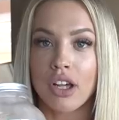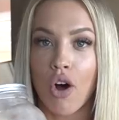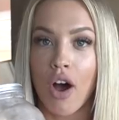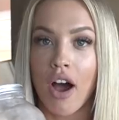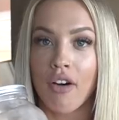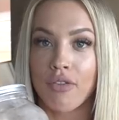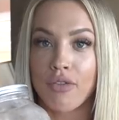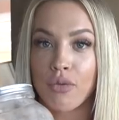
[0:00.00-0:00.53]
I'll
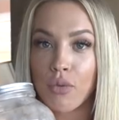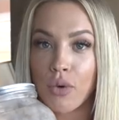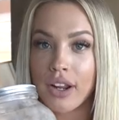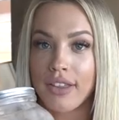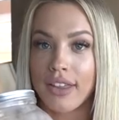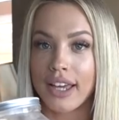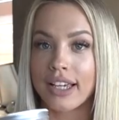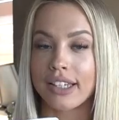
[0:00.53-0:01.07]
have one
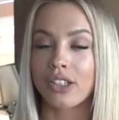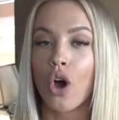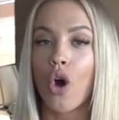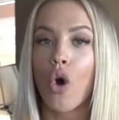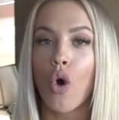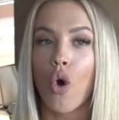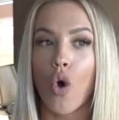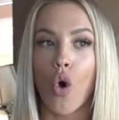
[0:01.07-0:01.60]
of these.
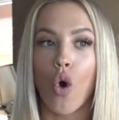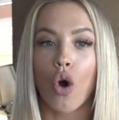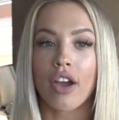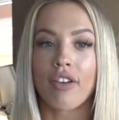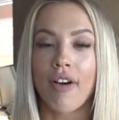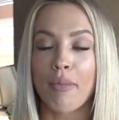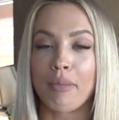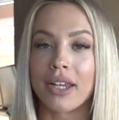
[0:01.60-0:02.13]
Or
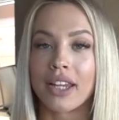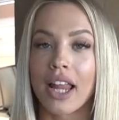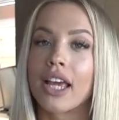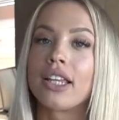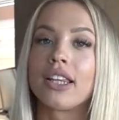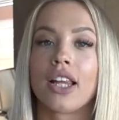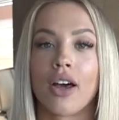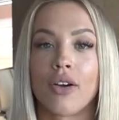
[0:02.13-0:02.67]
if I'm in
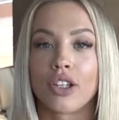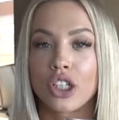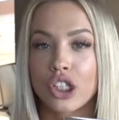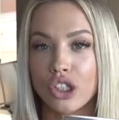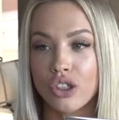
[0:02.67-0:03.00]
a